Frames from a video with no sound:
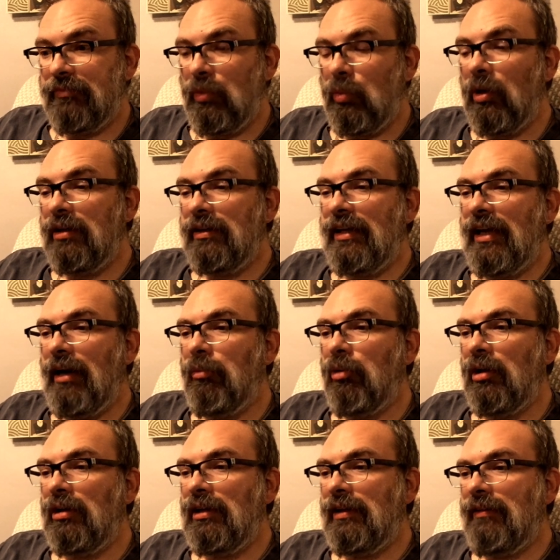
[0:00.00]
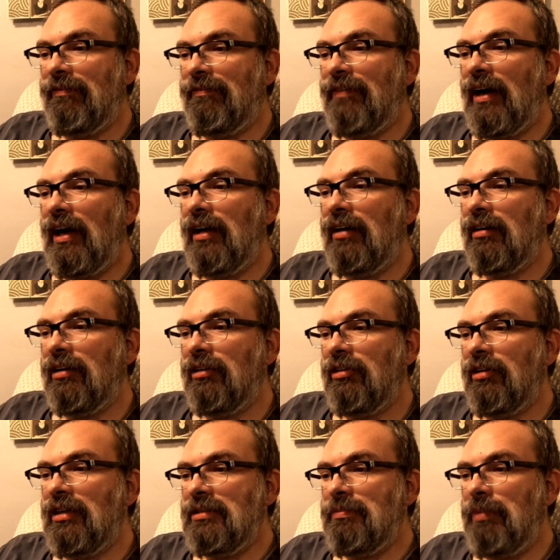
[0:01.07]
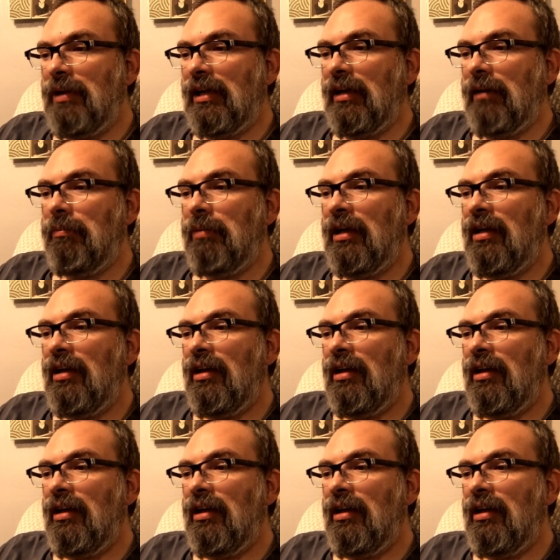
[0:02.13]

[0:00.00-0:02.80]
One cowboy lit a fire under his pickup